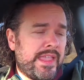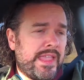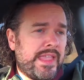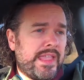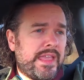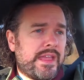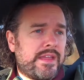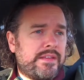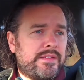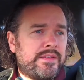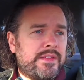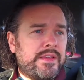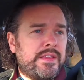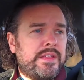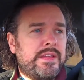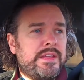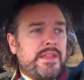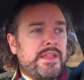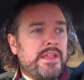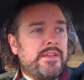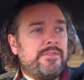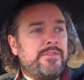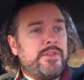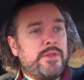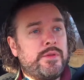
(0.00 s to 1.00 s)

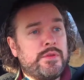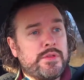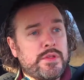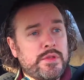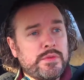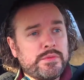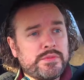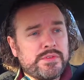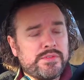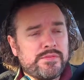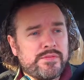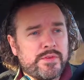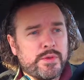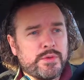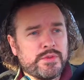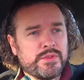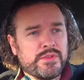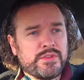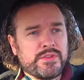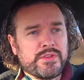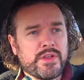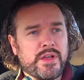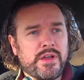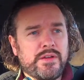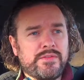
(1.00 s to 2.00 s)
and if you use
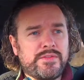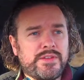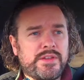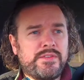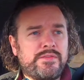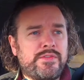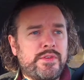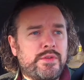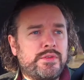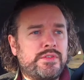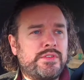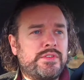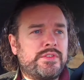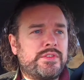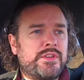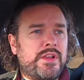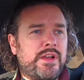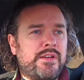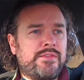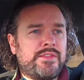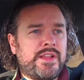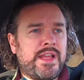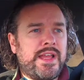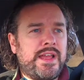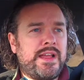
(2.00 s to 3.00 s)

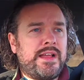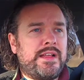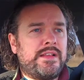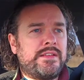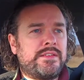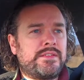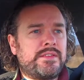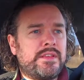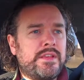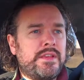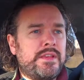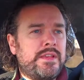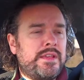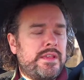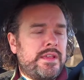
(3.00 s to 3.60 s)
Infusionsoft has